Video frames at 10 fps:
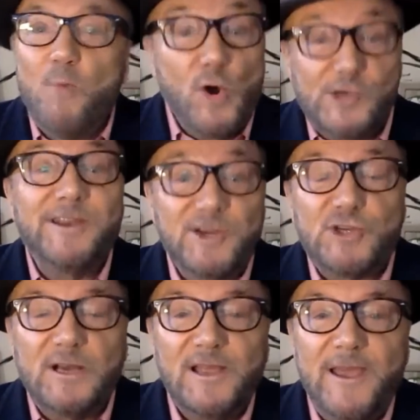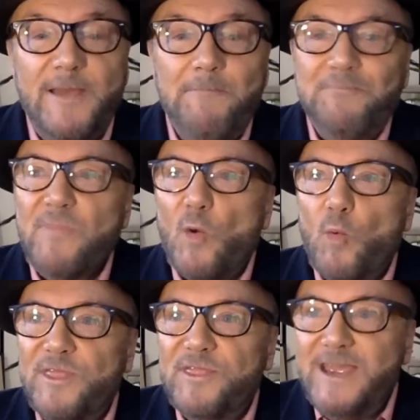more traditionally
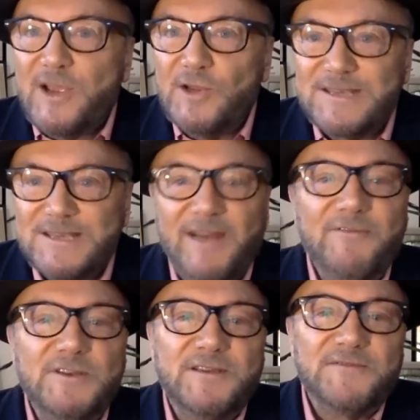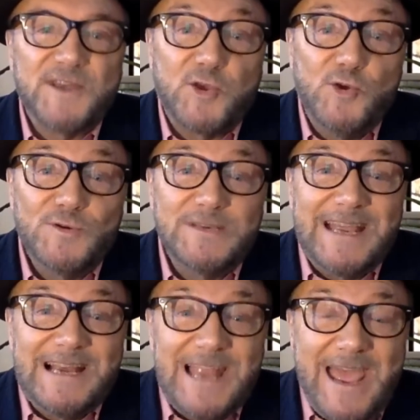with the Conservatives
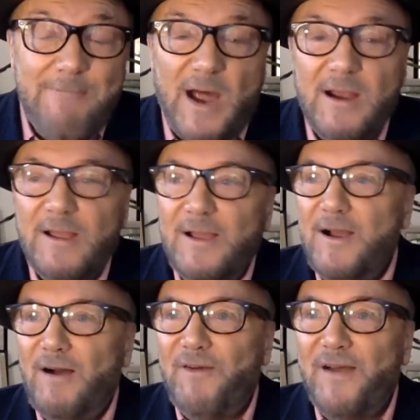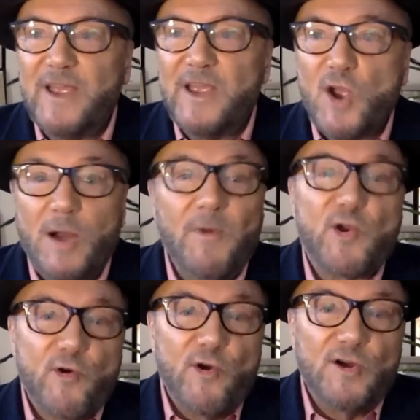accusing Labour of having
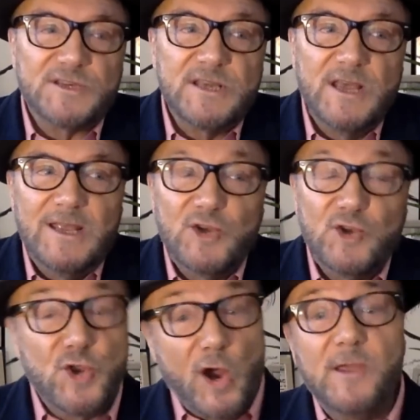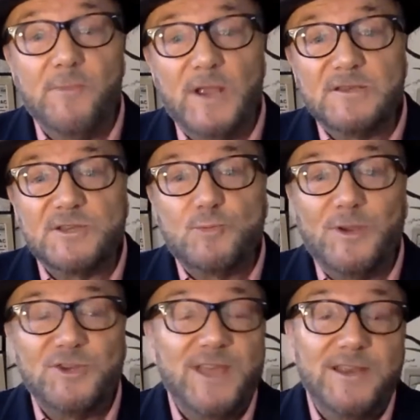come across
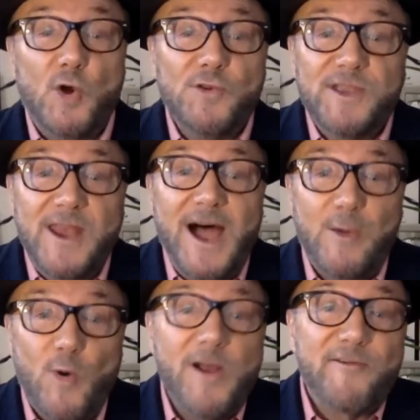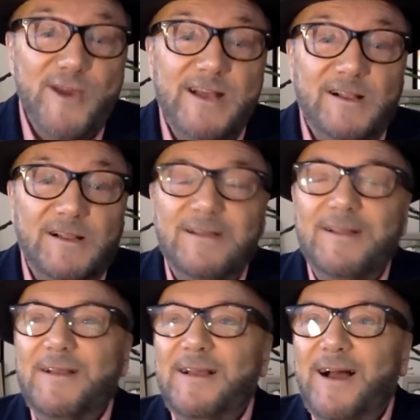documents, which they don't deny were
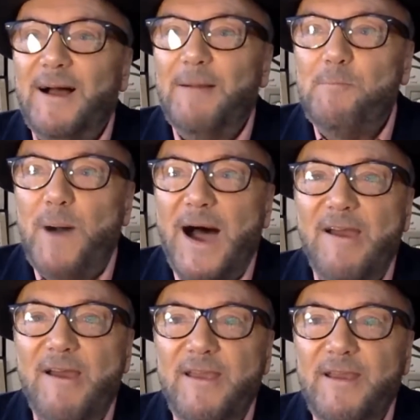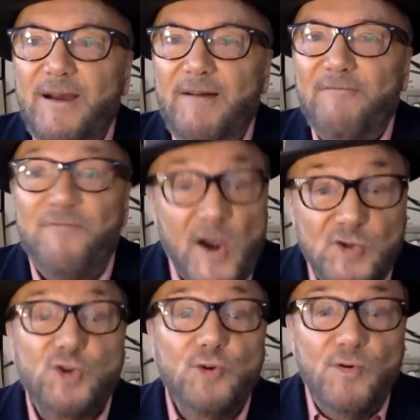real, by
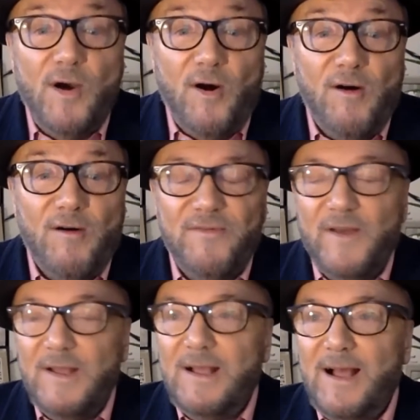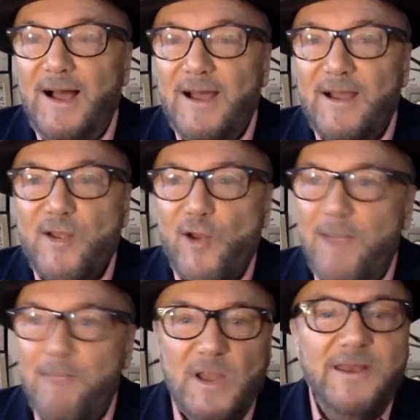virtue of
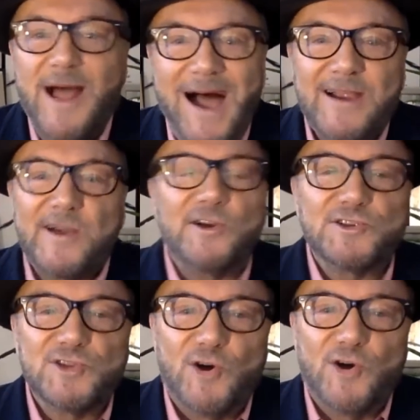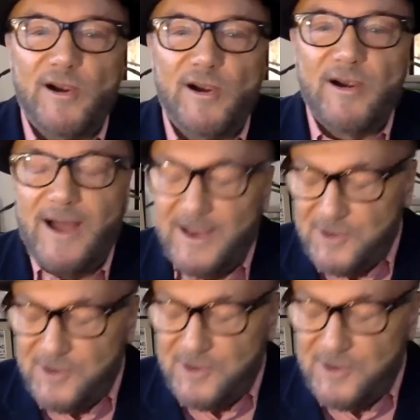Kremlin hackers, or
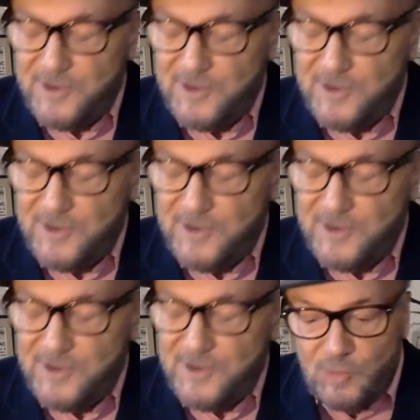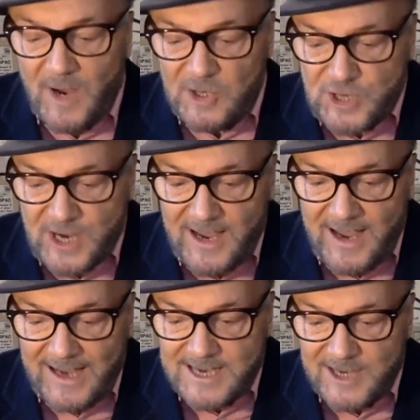I don't know, I didn't pay too
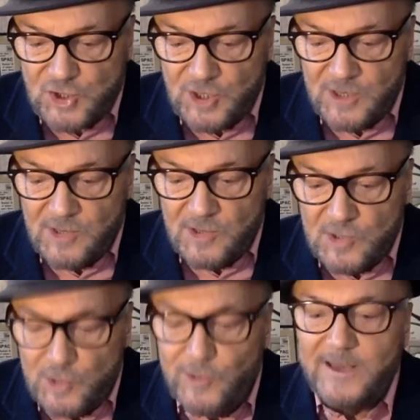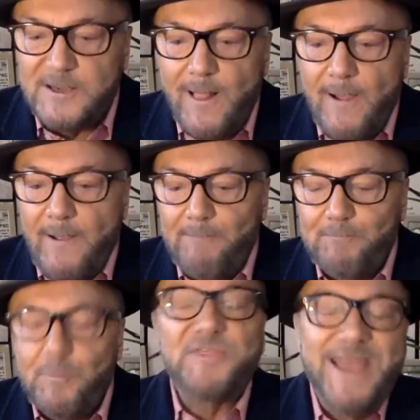much attention to it.
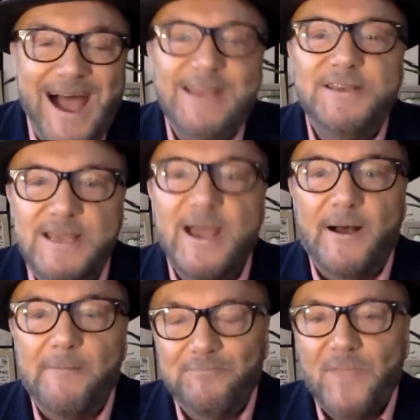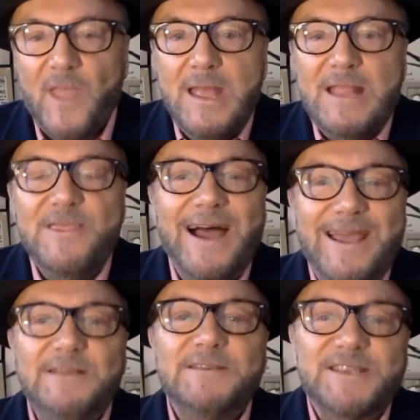But the idea
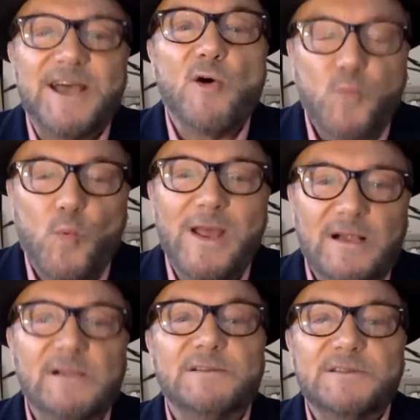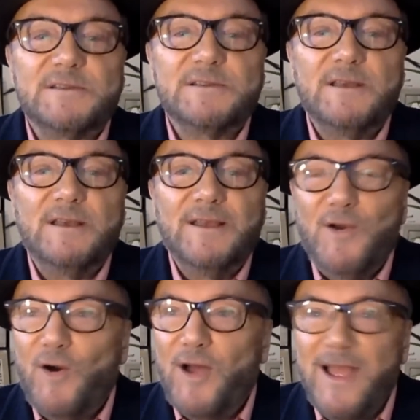that in South Wales,
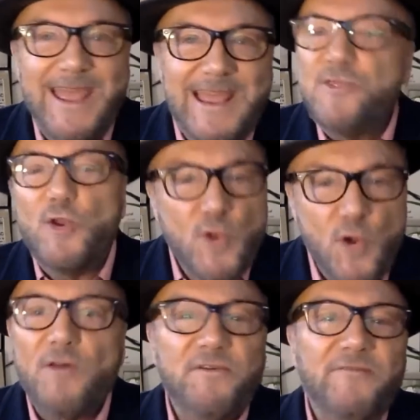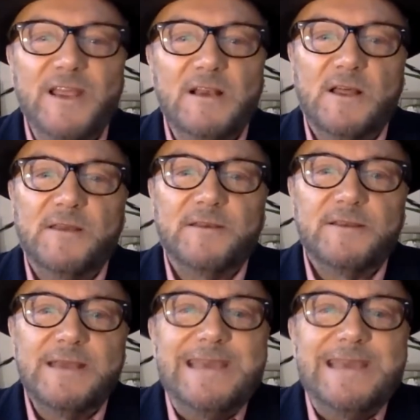in the north of England,